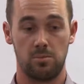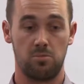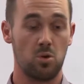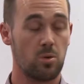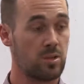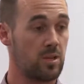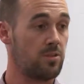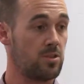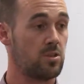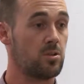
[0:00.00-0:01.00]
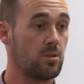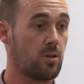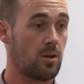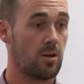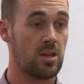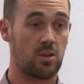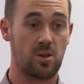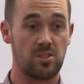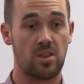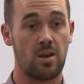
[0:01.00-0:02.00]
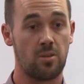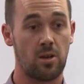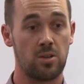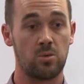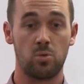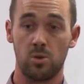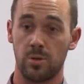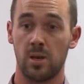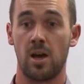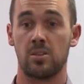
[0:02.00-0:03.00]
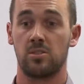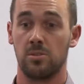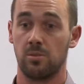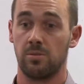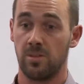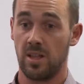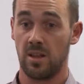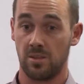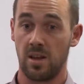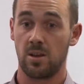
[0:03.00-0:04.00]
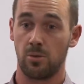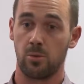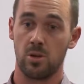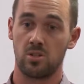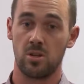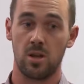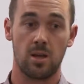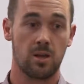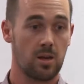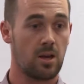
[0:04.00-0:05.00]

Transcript: Normally, if you do increase cover though, you will be asked to fill out that health questionnaire